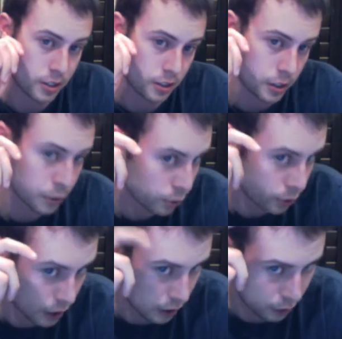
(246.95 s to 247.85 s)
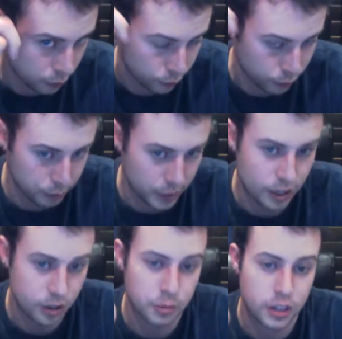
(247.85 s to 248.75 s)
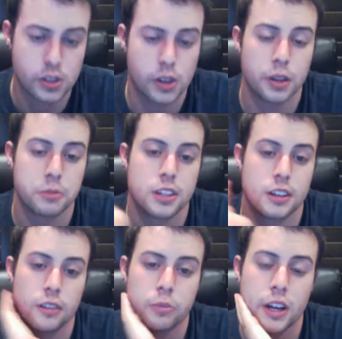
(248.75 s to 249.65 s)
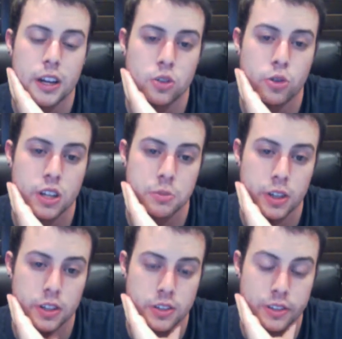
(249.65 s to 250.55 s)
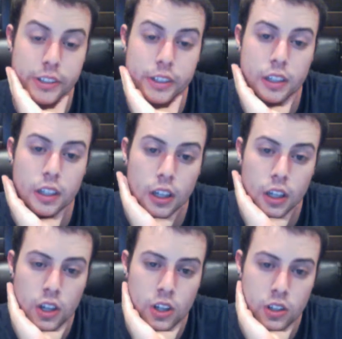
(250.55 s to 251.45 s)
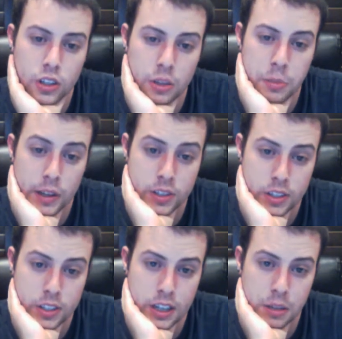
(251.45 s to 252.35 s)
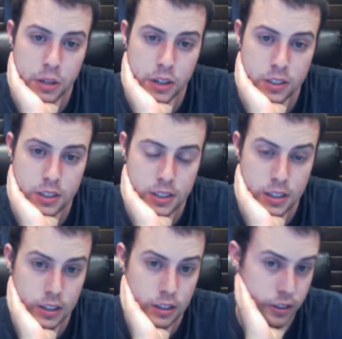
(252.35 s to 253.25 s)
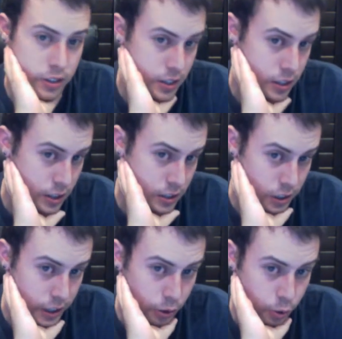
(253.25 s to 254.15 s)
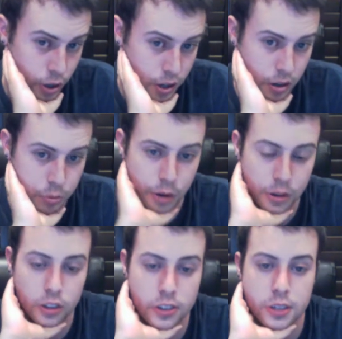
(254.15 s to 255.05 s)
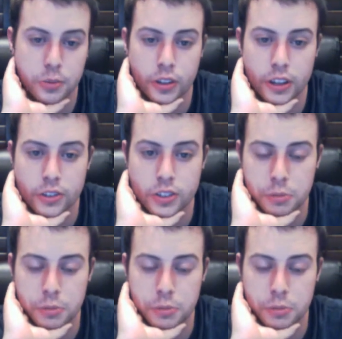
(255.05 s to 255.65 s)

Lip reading: So if my hair, basically what I'm saying, if my hair transplant doesn't look good by 16 months and it looks like it needs a lot of work, I'll probably go to someone else.